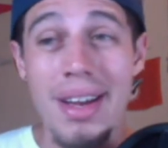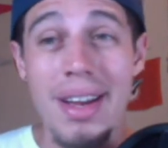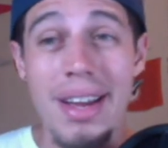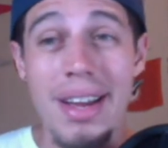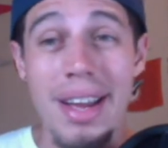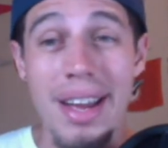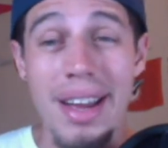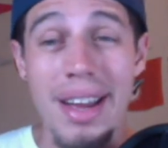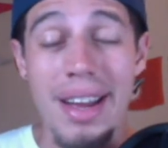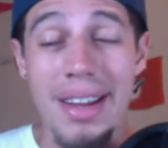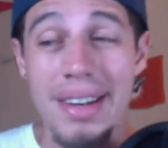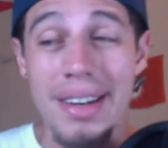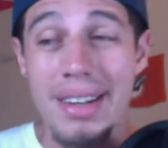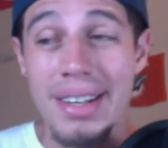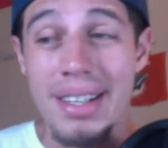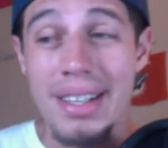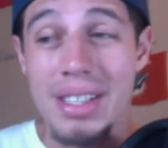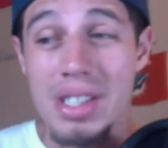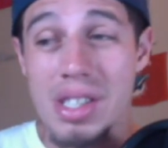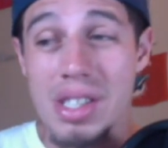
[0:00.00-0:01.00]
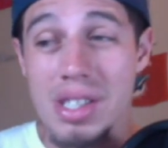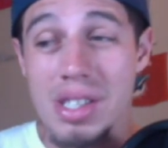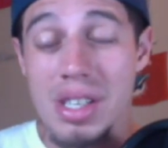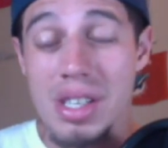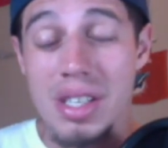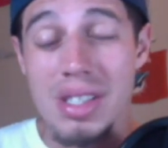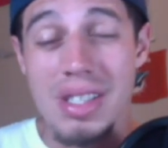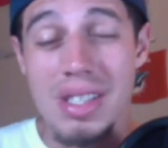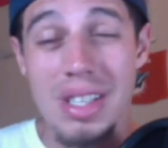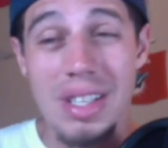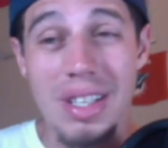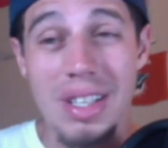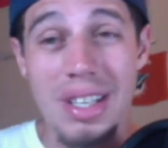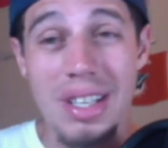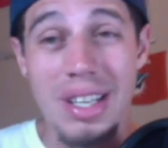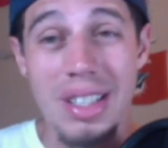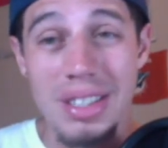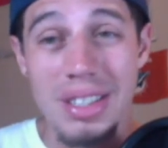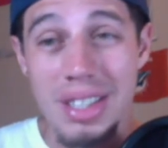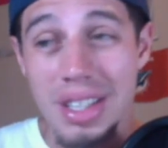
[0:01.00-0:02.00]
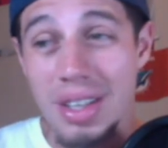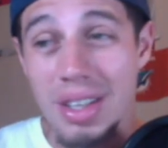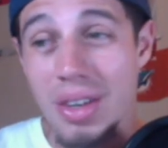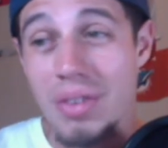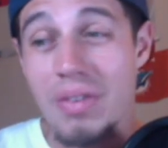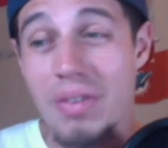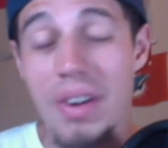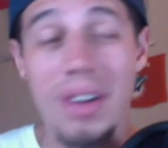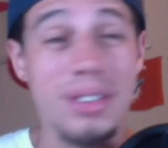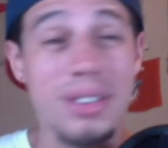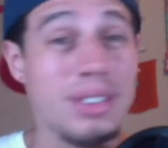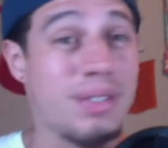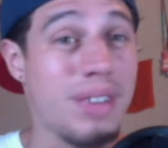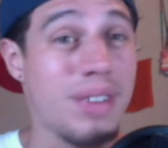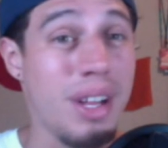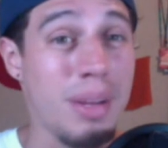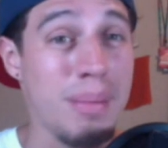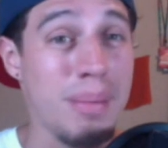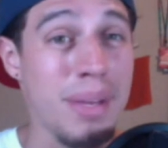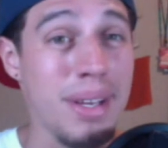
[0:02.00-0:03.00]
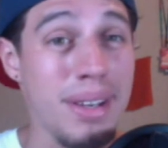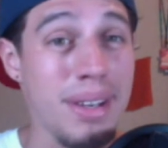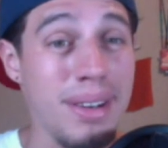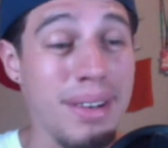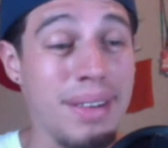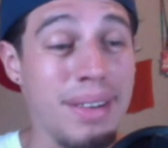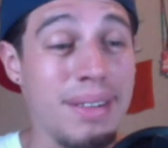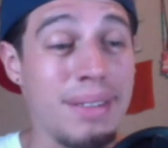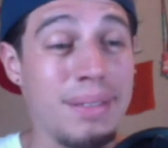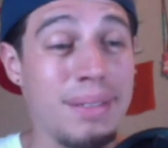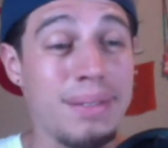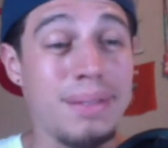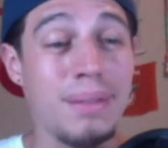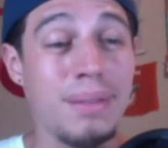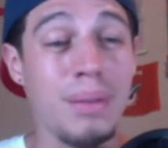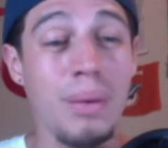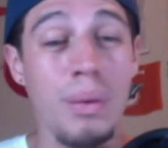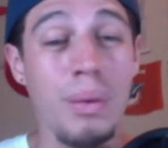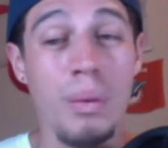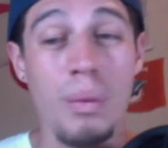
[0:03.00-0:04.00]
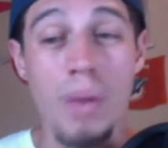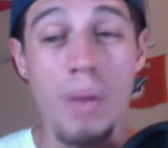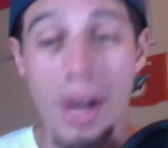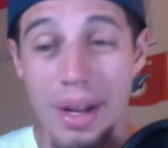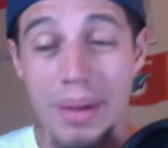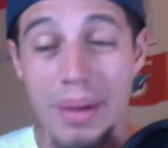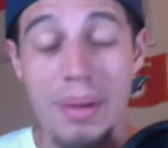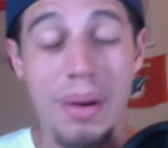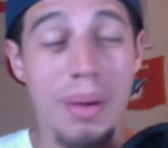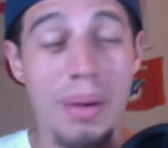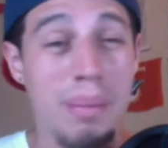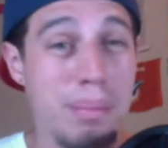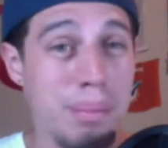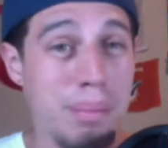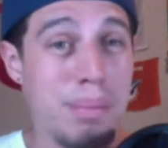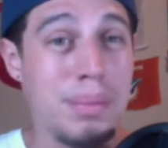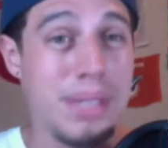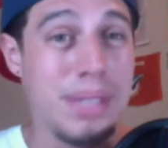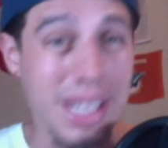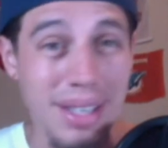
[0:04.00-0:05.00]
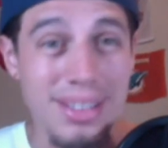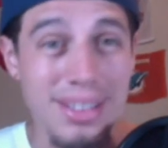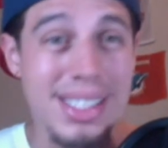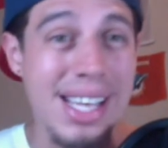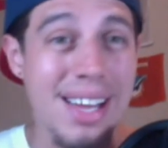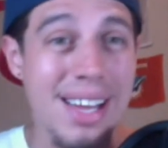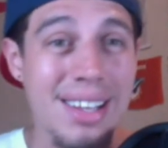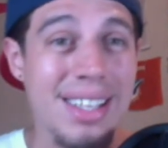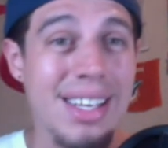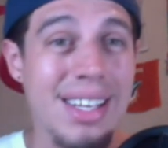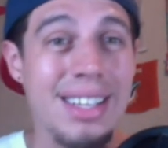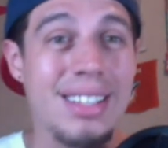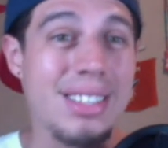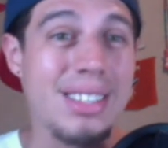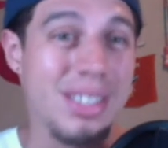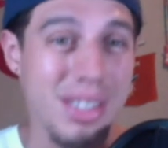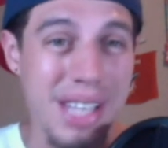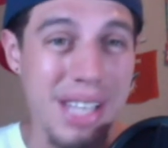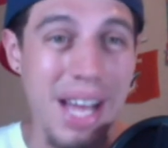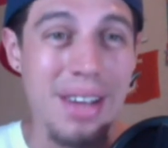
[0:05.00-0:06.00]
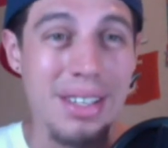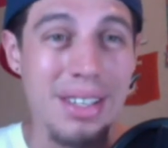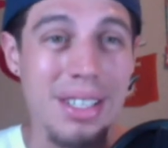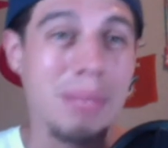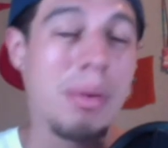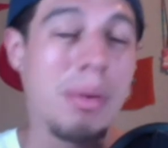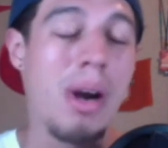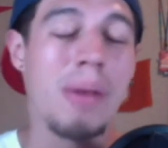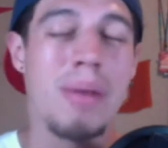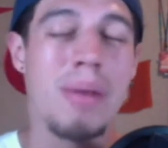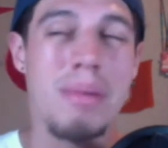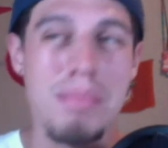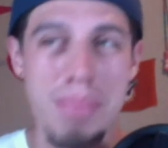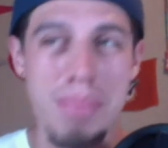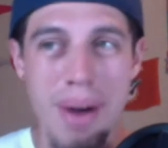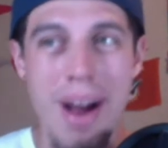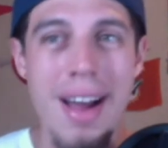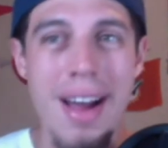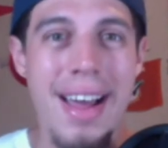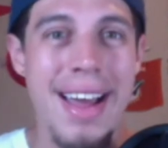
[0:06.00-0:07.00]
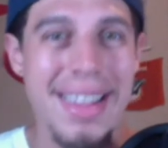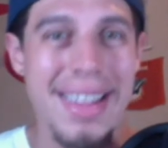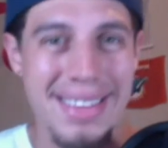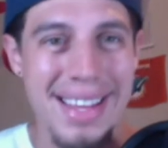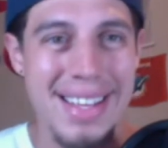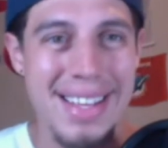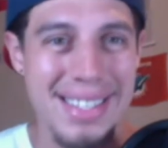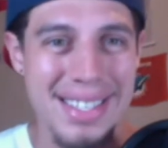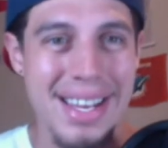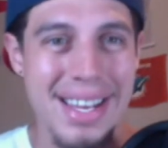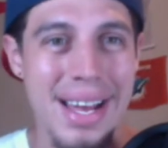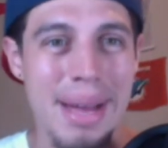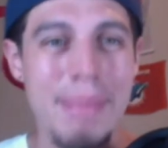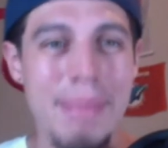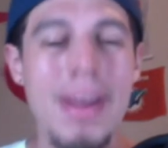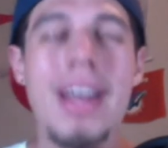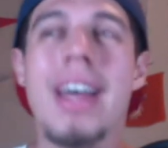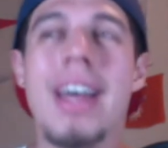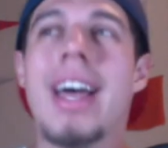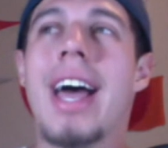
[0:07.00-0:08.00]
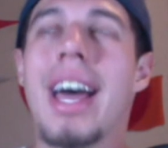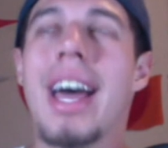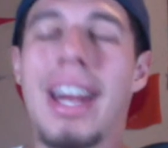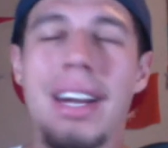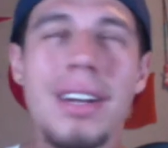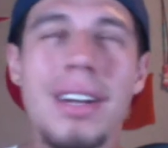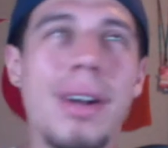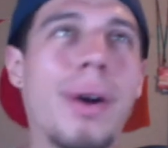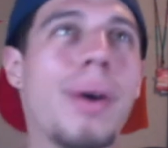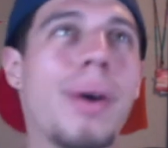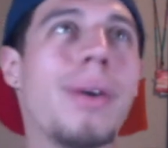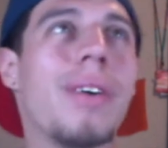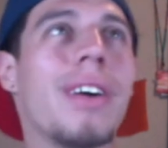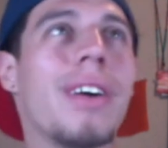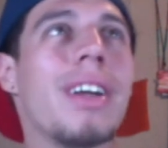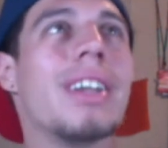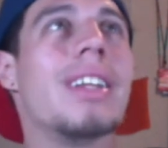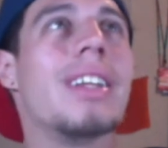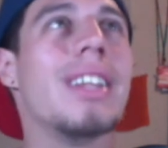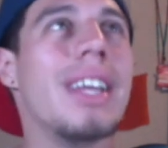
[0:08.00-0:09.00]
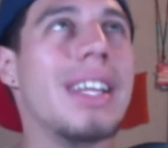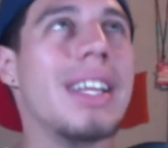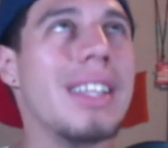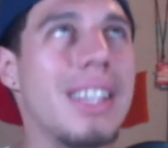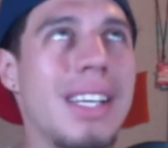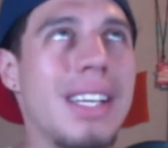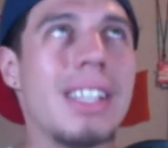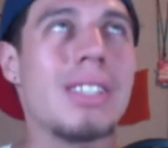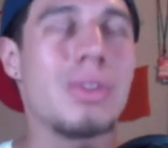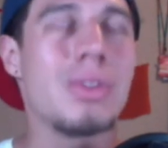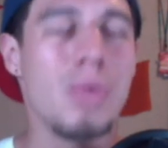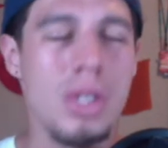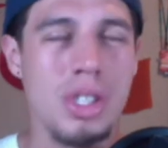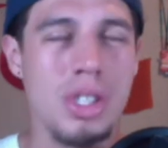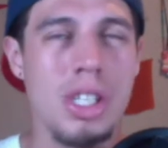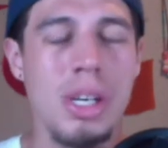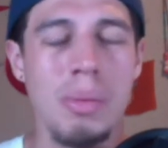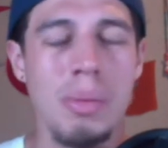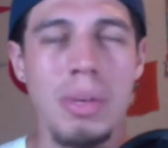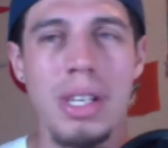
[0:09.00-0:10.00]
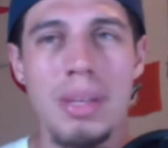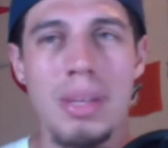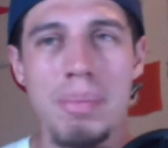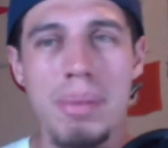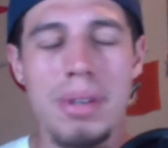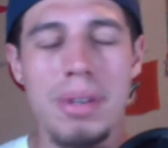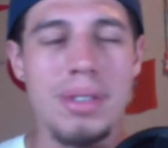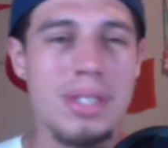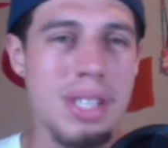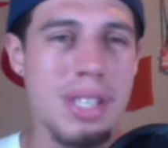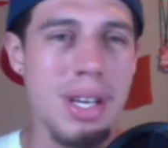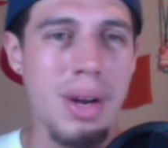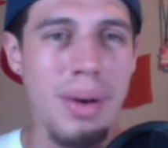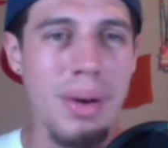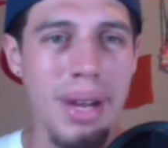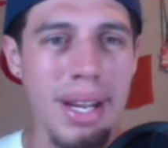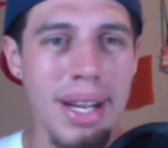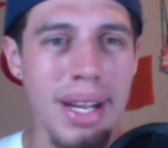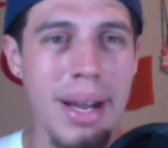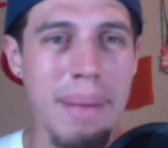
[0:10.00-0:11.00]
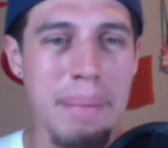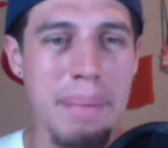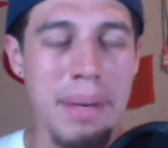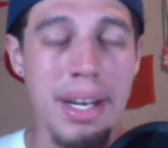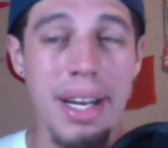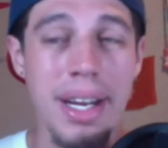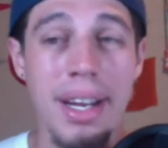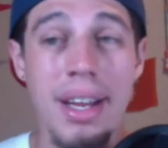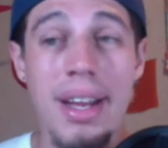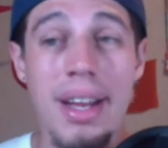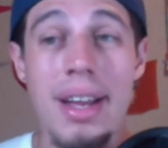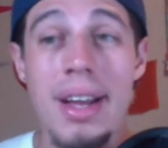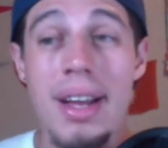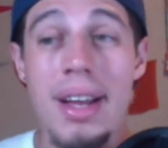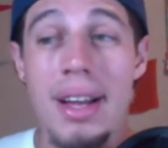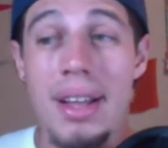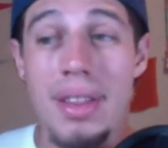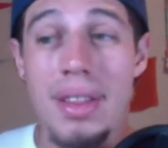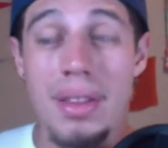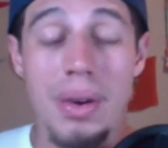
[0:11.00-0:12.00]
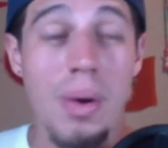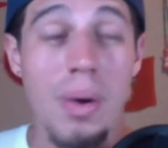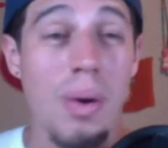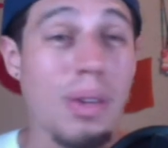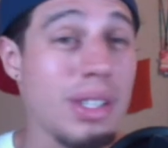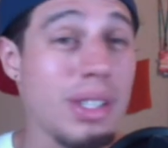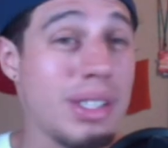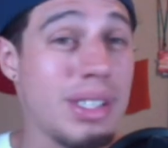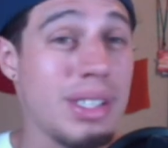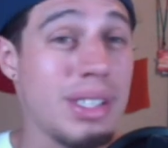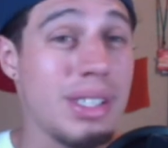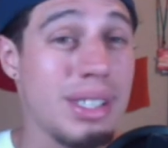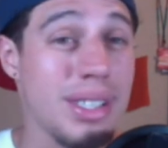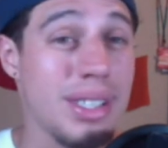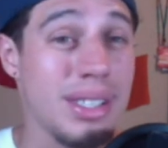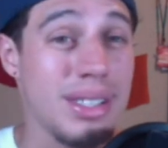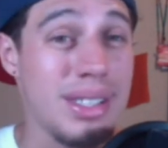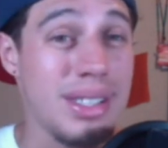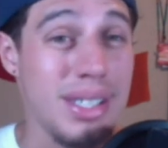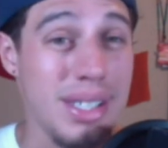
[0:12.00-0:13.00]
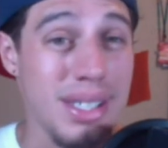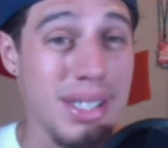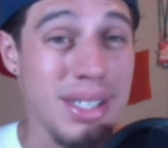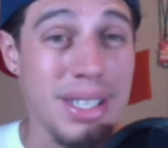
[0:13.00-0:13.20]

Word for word: And it's just conti- the continued failed development of what Dale Tallon and the scouting department brought at that time. And I know in this regime with Bill Zito and company, the goal is to to